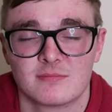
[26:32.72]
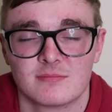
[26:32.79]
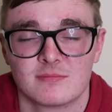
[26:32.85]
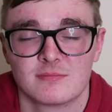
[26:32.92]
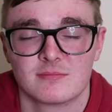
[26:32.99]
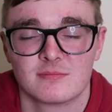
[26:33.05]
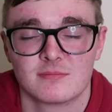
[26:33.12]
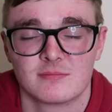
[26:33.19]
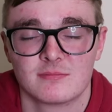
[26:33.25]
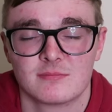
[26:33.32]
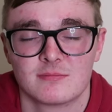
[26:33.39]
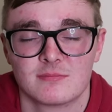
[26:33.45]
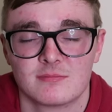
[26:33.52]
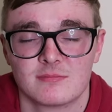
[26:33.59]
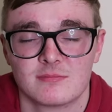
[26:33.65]

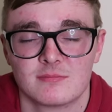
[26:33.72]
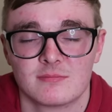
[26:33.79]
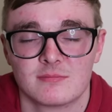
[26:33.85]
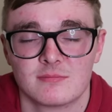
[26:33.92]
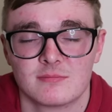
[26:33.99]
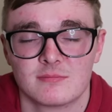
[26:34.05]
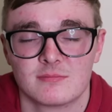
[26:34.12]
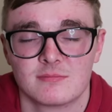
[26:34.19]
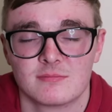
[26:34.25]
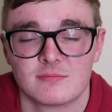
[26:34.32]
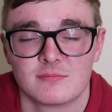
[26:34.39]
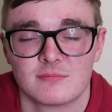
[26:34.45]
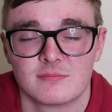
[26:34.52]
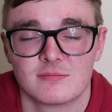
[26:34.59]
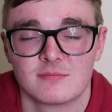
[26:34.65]

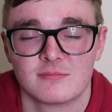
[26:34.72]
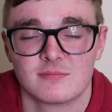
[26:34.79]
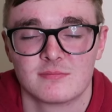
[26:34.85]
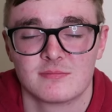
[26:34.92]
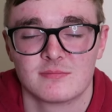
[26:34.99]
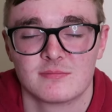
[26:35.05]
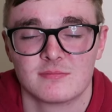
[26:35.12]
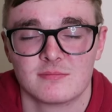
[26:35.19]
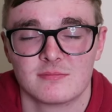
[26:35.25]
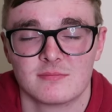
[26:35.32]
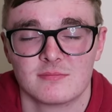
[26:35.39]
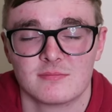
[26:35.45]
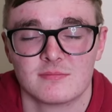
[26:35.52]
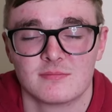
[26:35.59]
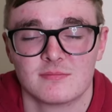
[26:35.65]

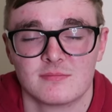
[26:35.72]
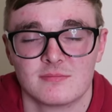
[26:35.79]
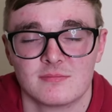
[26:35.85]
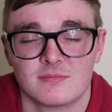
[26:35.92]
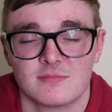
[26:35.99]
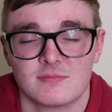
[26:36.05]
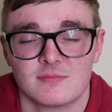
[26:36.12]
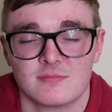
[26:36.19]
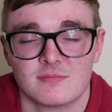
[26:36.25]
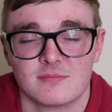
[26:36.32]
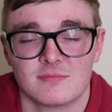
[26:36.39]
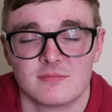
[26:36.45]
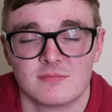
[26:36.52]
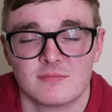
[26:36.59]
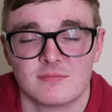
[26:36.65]

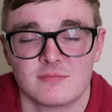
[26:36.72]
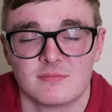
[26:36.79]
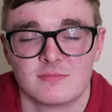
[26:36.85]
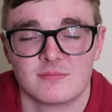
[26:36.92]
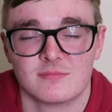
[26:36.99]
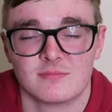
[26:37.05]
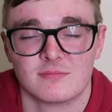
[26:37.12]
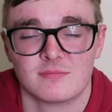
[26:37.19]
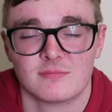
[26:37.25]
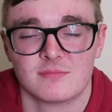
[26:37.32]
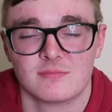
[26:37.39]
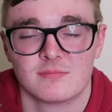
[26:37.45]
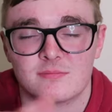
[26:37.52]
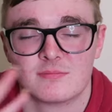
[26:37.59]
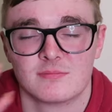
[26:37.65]

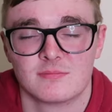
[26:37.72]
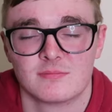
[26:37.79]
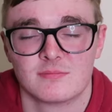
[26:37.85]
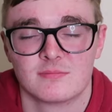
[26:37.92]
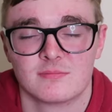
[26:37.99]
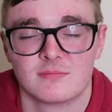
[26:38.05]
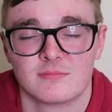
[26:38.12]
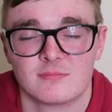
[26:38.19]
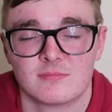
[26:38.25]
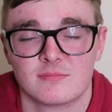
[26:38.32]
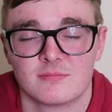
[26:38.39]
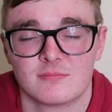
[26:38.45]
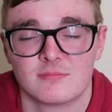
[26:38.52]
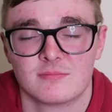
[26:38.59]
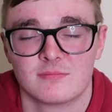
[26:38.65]

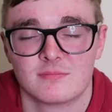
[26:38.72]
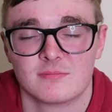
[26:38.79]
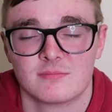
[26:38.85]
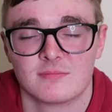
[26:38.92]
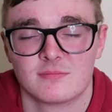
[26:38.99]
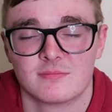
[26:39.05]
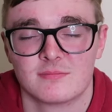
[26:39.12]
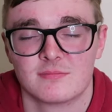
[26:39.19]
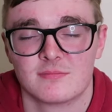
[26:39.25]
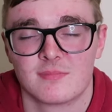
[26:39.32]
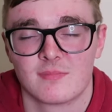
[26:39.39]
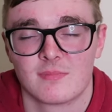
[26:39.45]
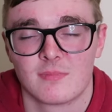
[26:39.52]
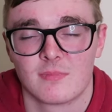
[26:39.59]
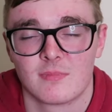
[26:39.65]

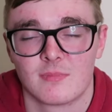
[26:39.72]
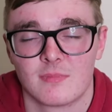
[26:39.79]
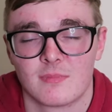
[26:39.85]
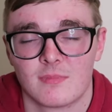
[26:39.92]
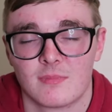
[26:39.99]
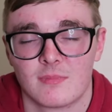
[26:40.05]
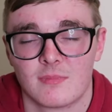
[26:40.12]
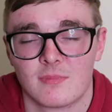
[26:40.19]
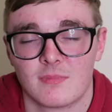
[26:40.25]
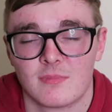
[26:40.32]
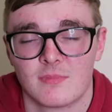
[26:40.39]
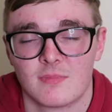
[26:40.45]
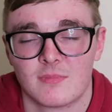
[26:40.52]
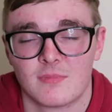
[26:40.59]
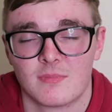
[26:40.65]
This person isn't speaking.